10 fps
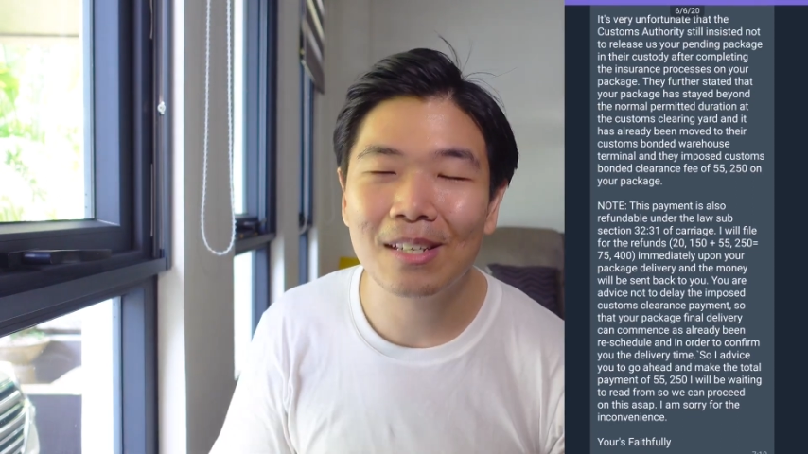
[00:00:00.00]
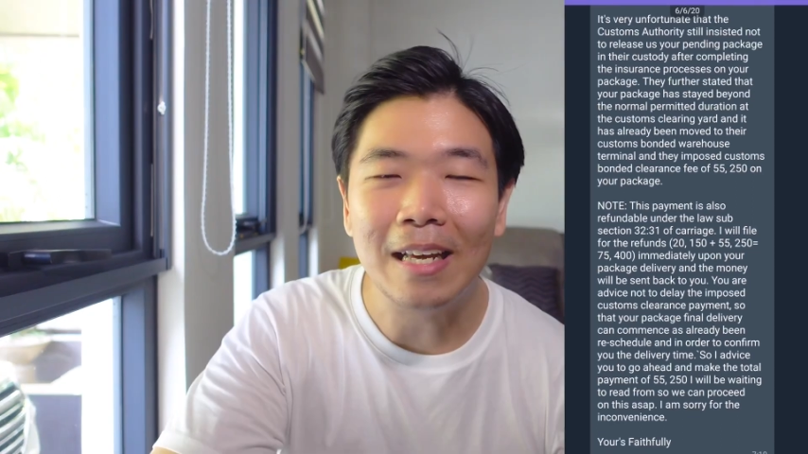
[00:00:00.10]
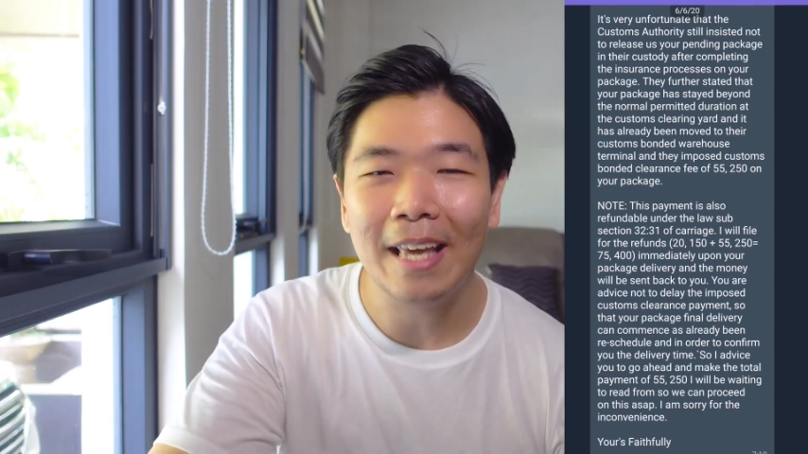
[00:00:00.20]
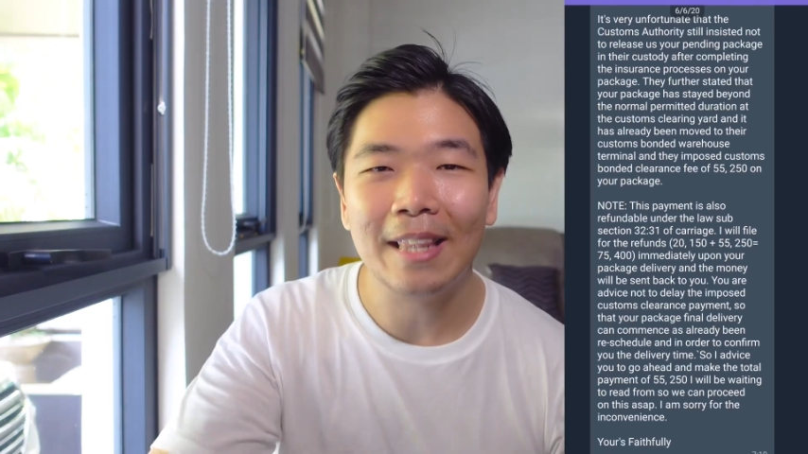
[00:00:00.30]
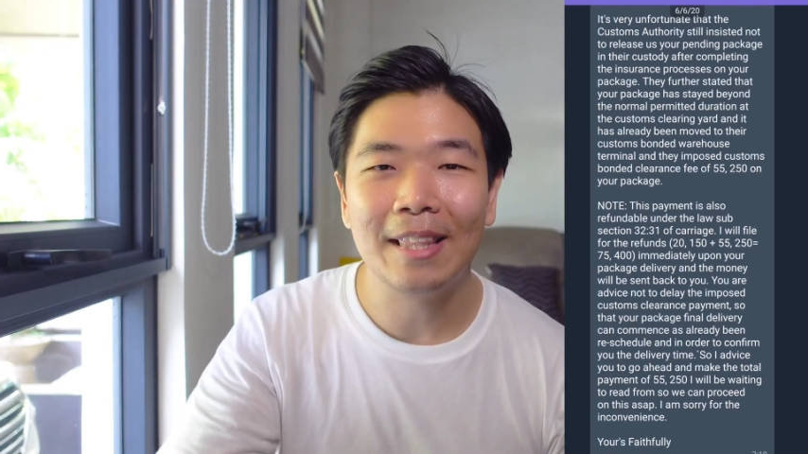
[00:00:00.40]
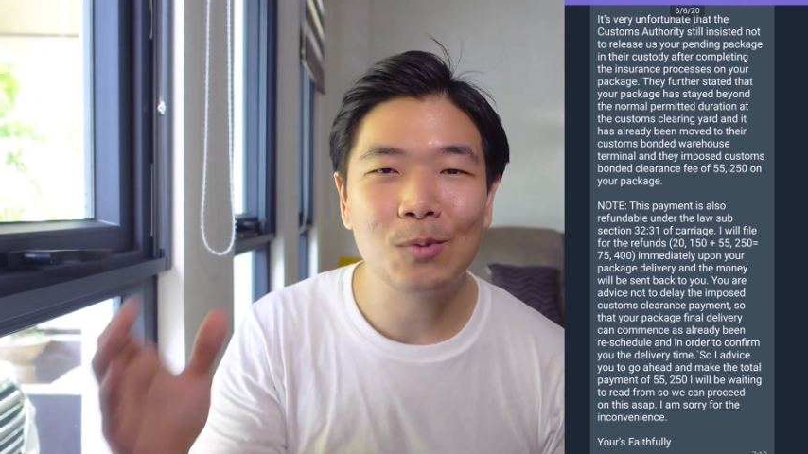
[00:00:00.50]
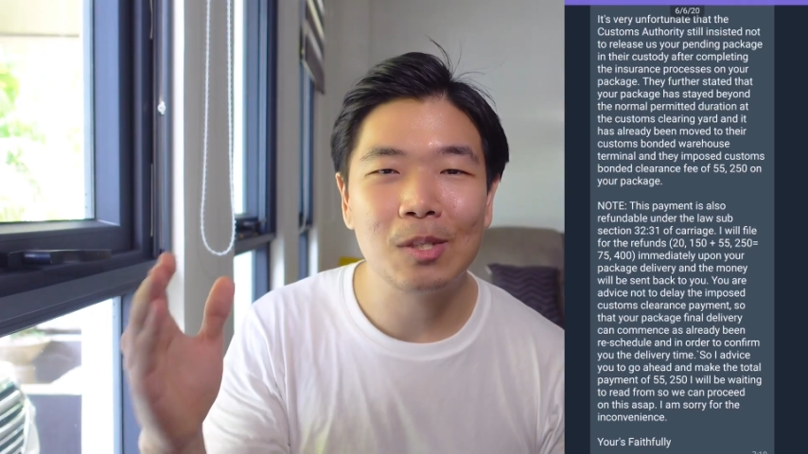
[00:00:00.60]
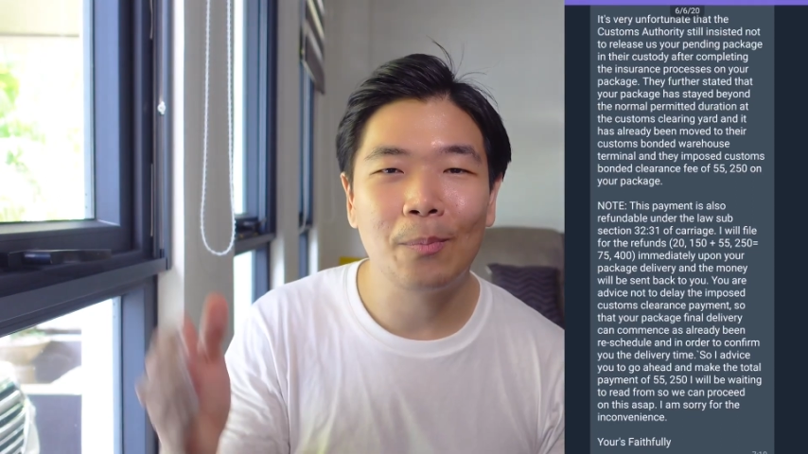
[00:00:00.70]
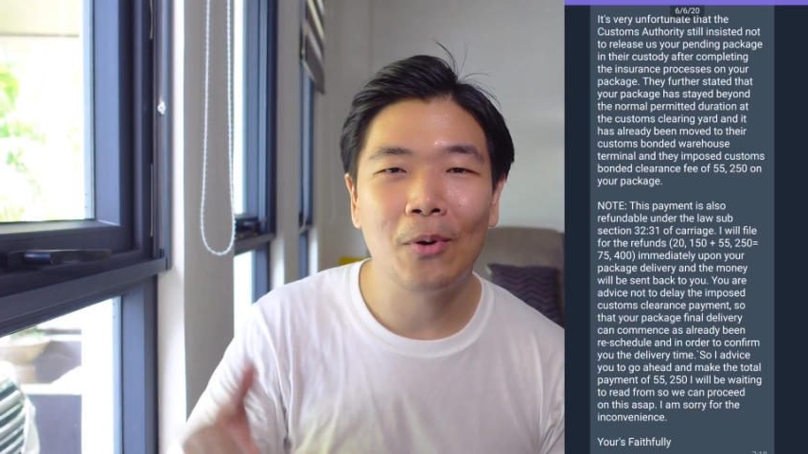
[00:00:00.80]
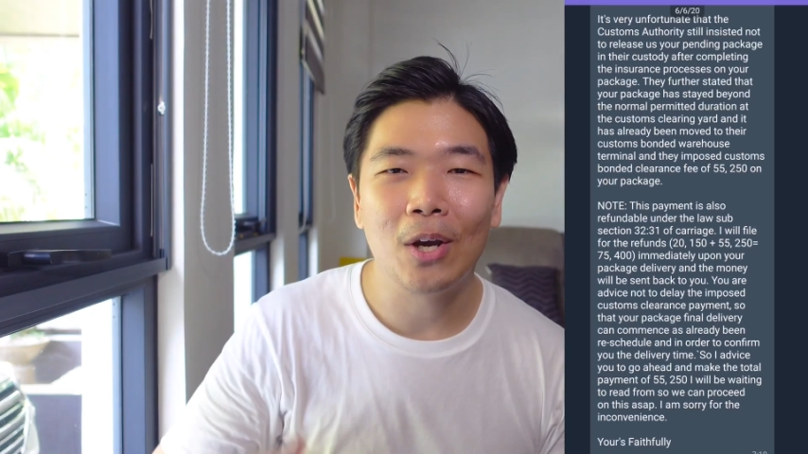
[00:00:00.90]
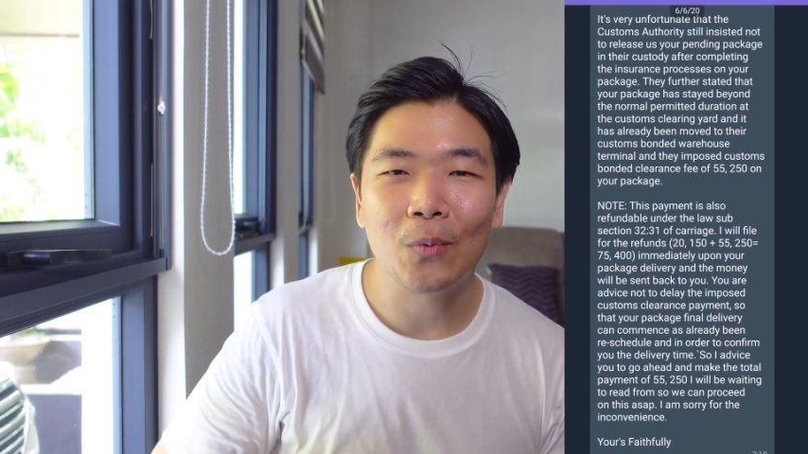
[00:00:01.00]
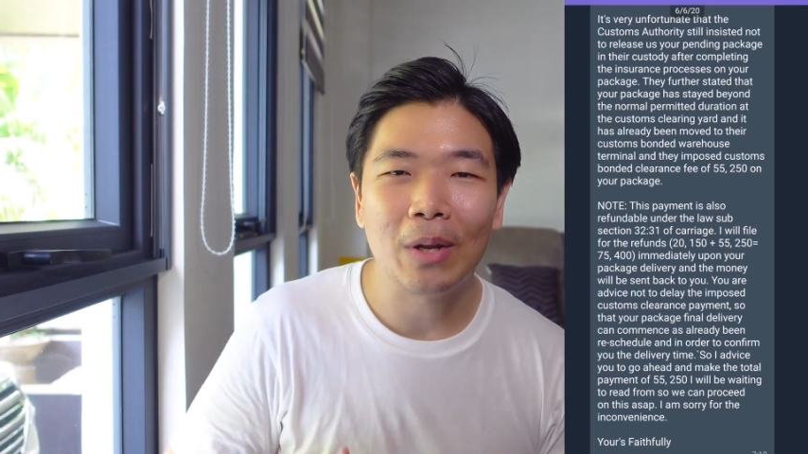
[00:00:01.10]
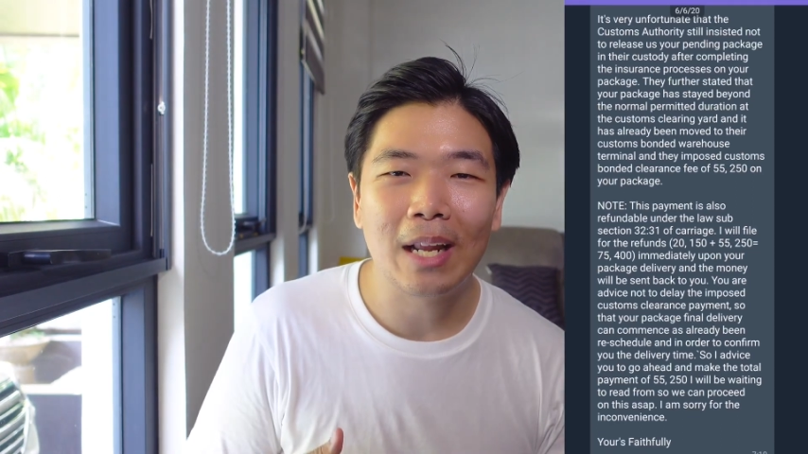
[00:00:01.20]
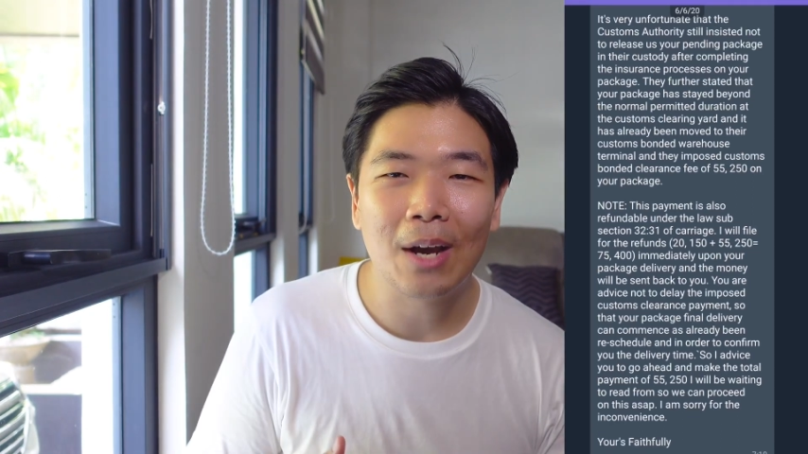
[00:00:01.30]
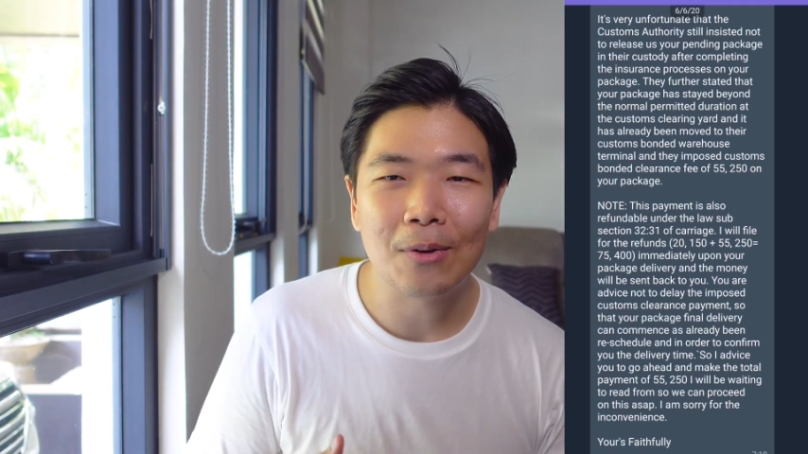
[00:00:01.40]
And this was the point
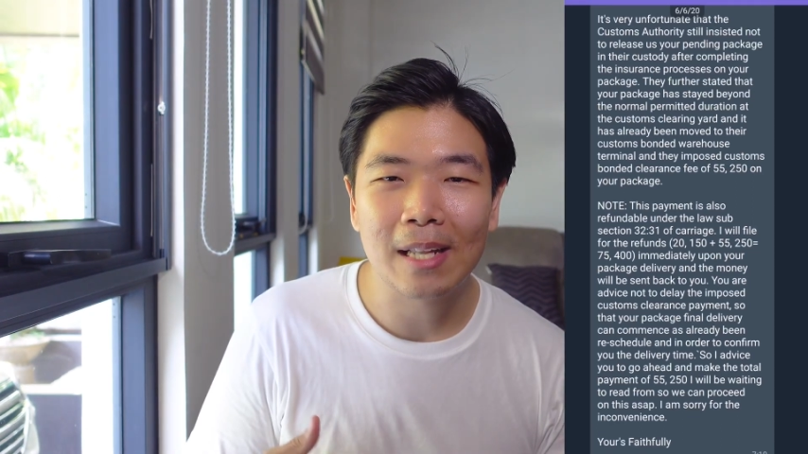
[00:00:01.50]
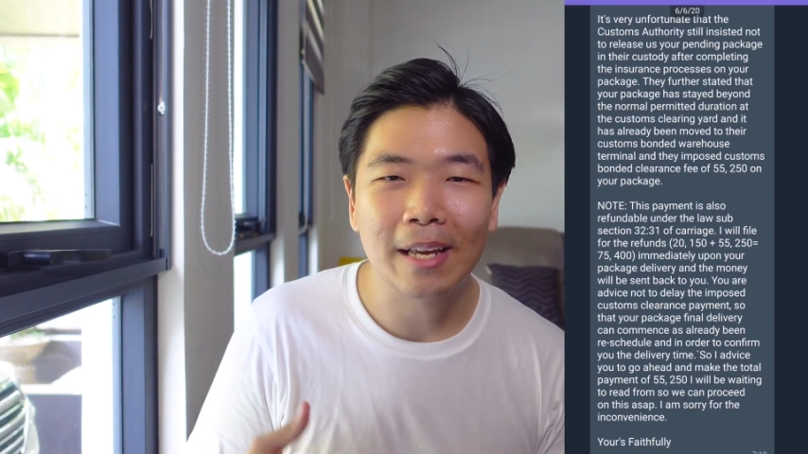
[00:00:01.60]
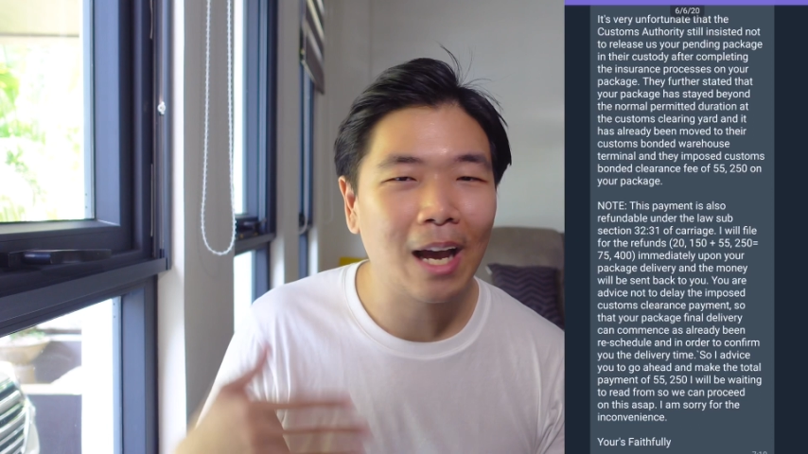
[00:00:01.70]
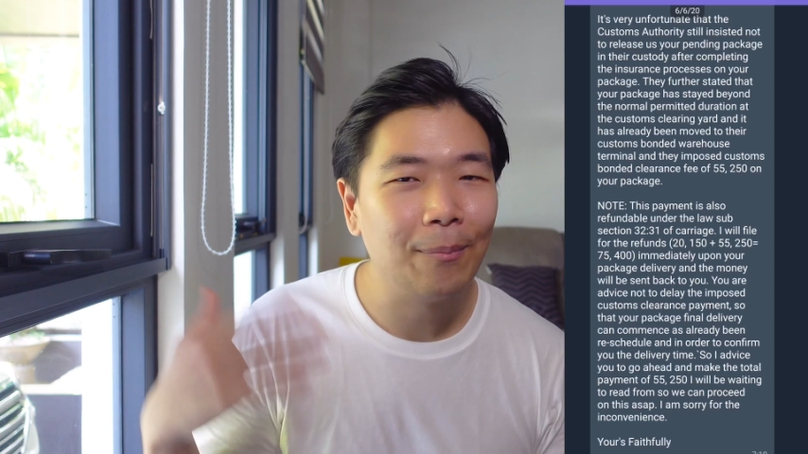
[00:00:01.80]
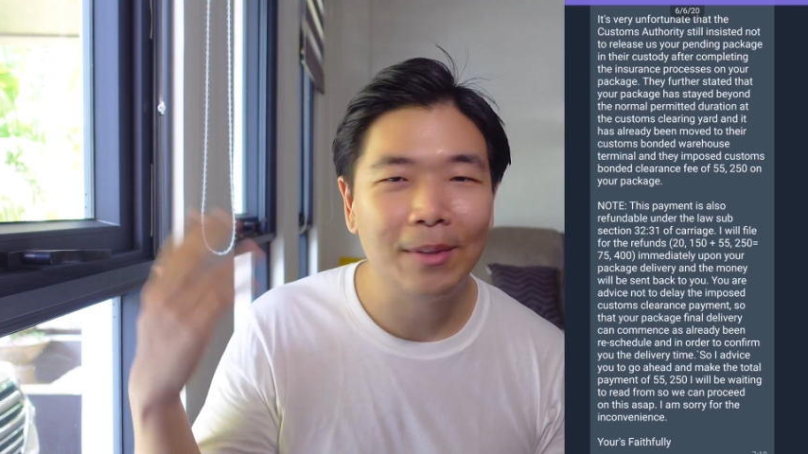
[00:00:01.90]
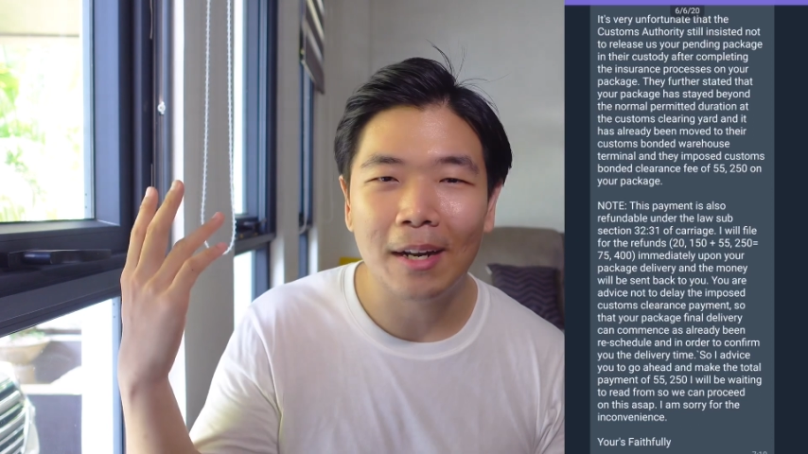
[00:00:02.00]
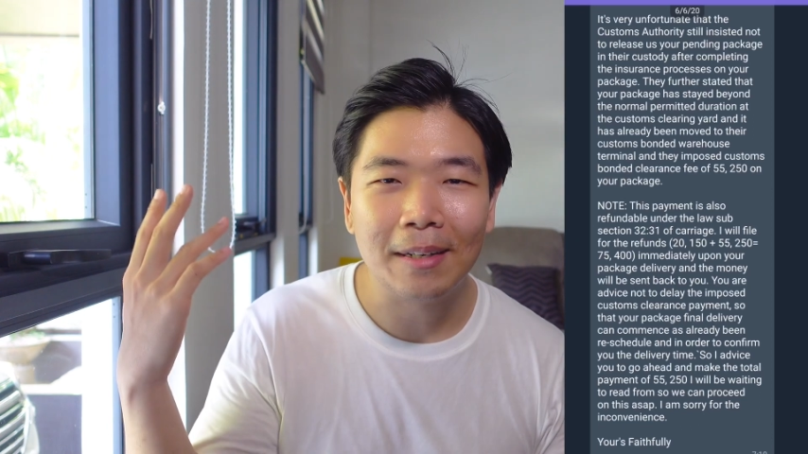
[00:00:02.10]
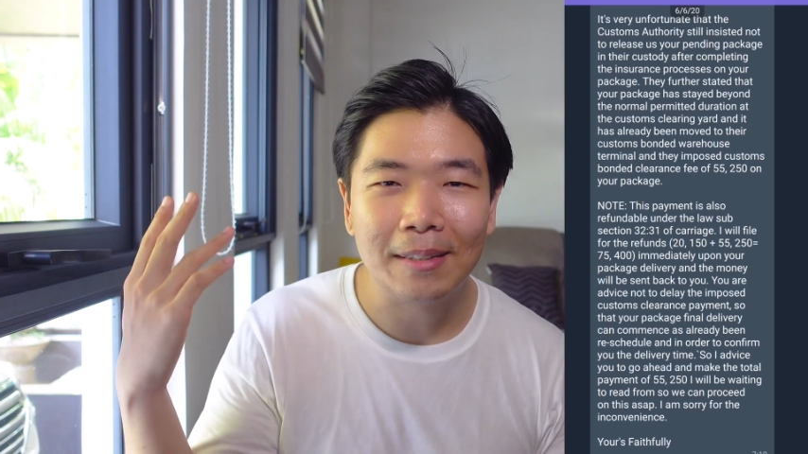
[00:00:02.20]
when I was like, I'm done.